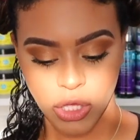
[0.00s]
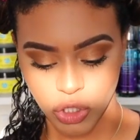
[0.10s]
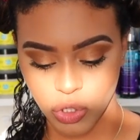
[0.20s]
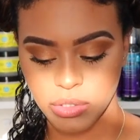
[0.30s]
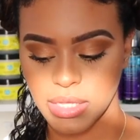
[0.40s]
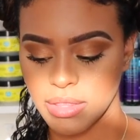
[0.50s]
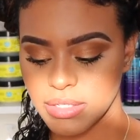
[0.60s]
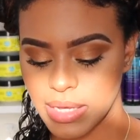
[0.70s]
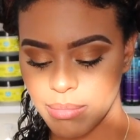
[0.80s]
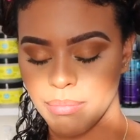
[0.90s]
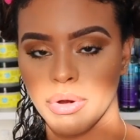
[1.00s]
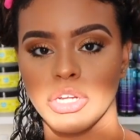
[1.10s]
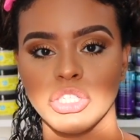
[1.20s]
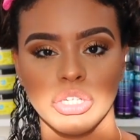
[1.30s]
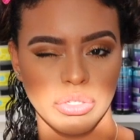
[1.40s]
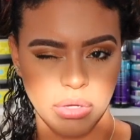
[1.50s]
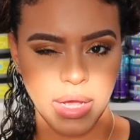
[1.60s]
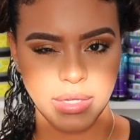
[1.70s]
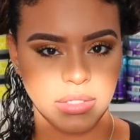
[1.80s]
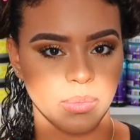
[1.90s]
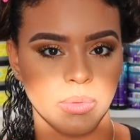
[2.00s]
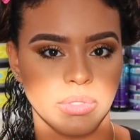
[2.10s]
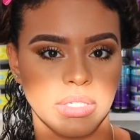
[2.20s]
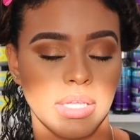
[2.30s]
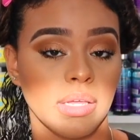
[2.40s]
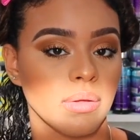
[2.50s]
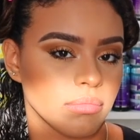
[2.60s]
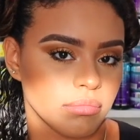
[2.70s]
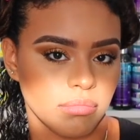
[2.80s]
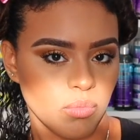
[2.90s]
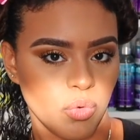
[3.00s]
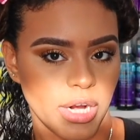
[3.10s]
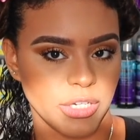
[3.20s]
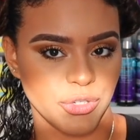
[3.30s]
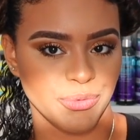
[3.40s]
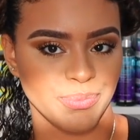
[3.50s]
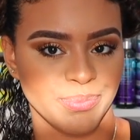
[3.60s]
Using the Denman brush, you guys will see what I do.